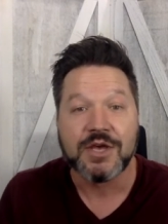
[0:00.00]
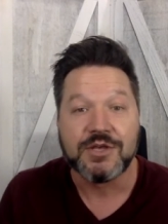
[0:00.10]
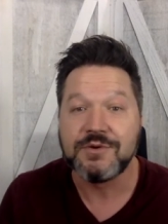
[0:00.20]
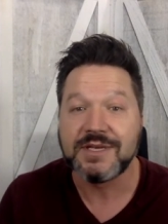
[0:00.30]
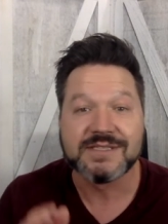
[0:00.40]

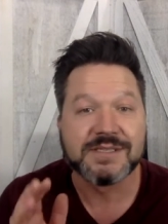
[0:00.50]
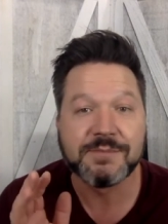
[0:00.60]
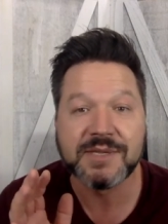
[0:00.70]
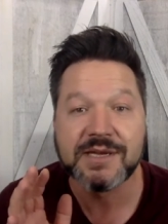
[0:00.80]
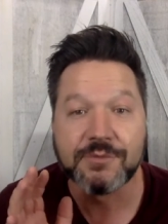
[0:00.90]
you can
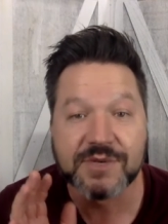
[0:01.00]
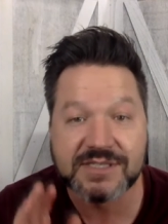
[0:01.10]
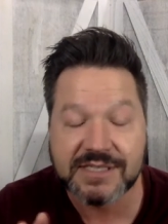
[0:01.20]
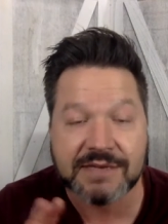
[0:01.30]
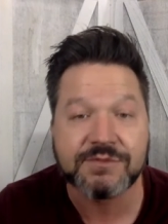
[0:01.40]
simply
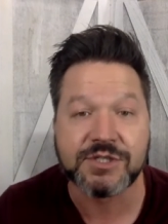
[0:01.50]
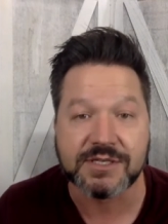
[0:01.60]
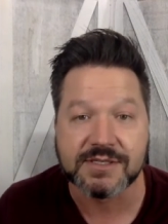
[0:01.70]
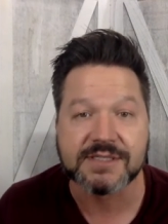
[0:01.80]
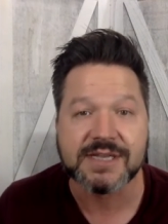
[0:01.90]
receive
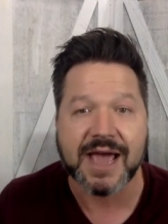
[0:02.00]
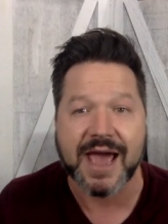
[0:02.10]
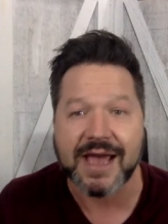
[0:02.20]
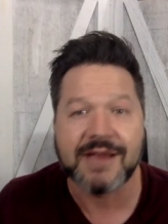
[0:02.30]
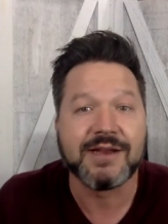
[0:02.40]
Jesus
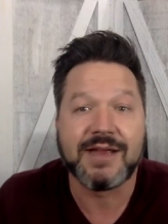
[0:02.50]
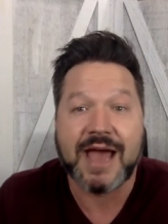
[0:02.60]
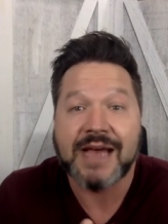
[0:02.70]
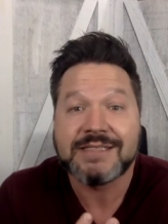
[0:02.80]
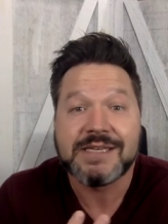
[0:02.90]
and
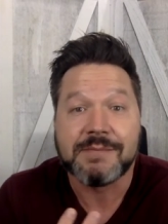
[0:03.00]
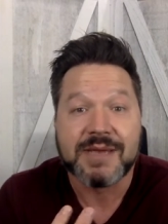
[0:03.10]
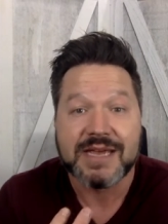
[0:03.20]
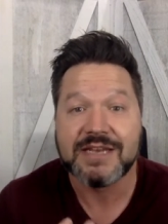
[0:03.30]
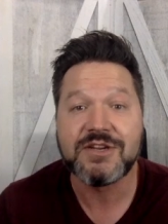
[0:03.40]
ask Him
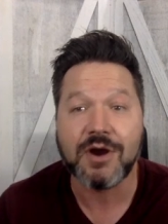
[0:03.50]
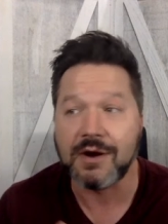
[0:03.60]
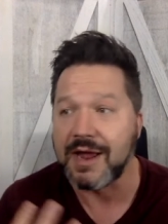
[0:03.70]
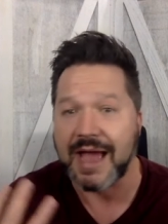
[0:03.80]
into your heart.